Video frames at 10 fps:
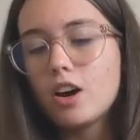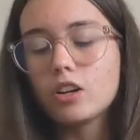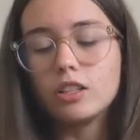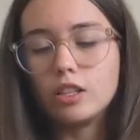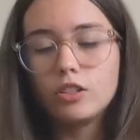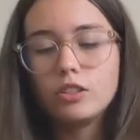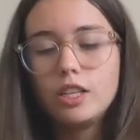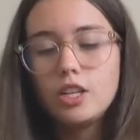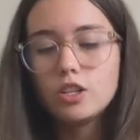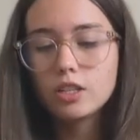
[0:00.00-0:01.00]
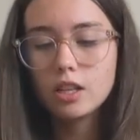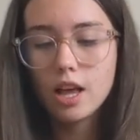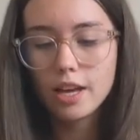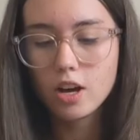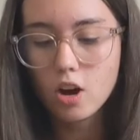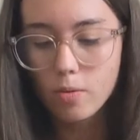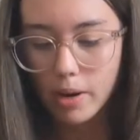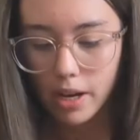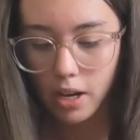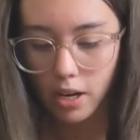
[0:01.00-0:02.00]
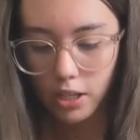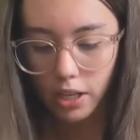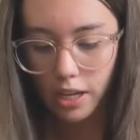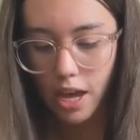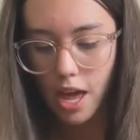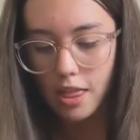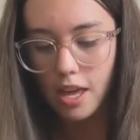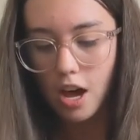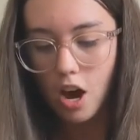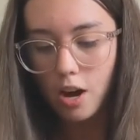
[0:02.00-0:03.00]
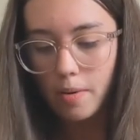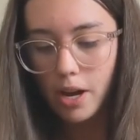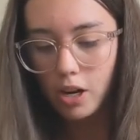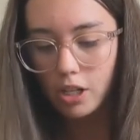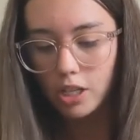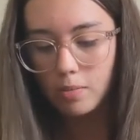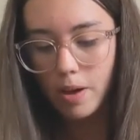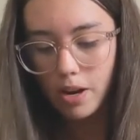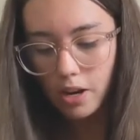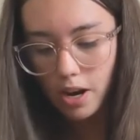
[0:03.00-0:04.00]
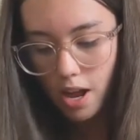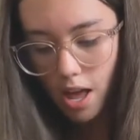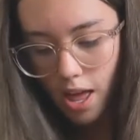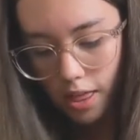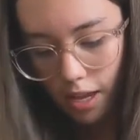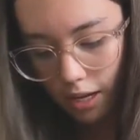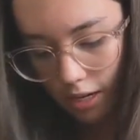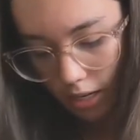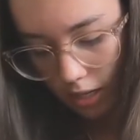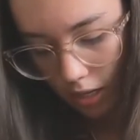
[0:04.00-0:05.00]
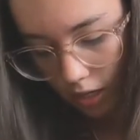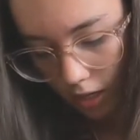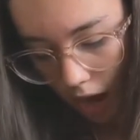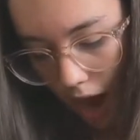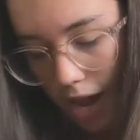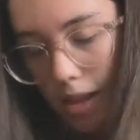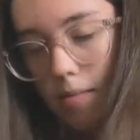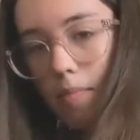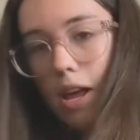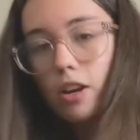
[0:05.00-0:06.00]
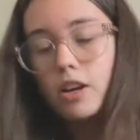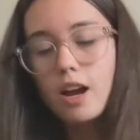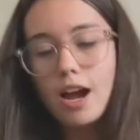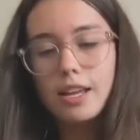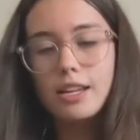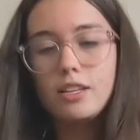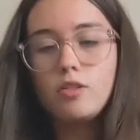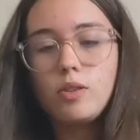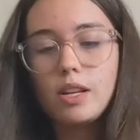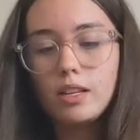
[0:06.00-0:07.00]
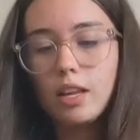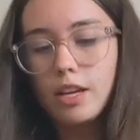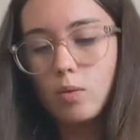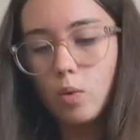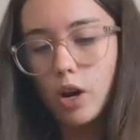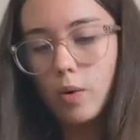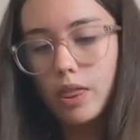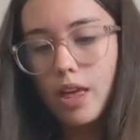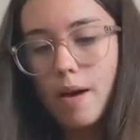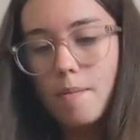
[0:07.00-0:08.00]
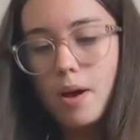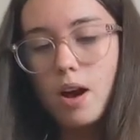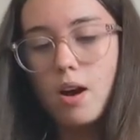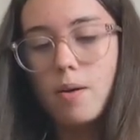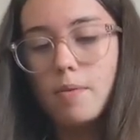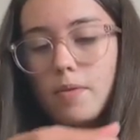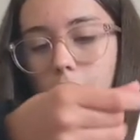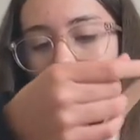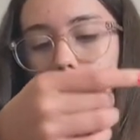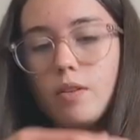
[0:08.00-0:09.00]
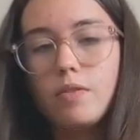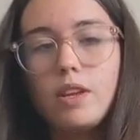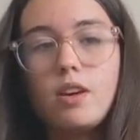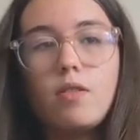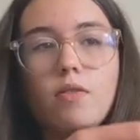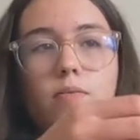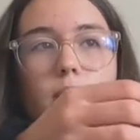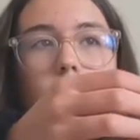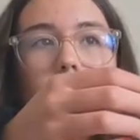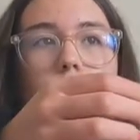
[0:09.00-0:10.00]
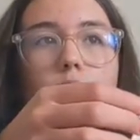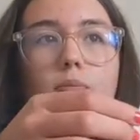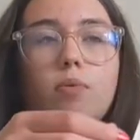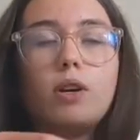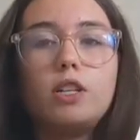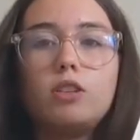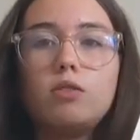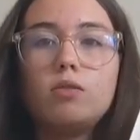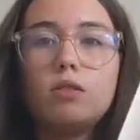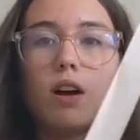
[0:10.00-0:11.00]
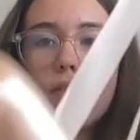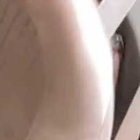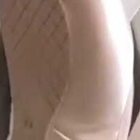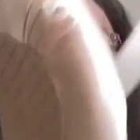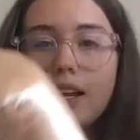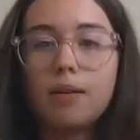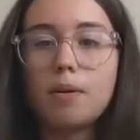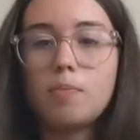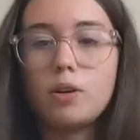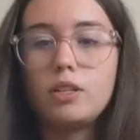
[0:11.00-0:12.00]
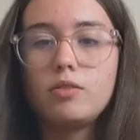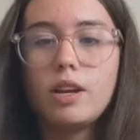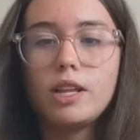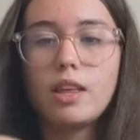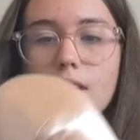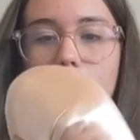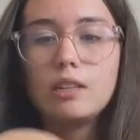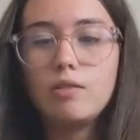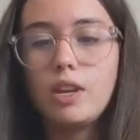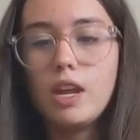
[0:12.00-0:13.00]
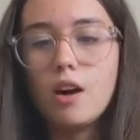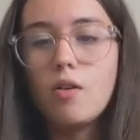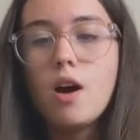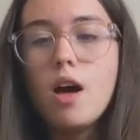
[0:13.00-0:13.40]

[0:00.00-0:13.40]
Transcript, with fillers: are literally just like, oh my gosh, like they hug my arches better they they tighten better. I do need to like work with them. Um, if you guys want a video of me like doing pointe shoes stuff and like getting my pointe shoes ready, like this video.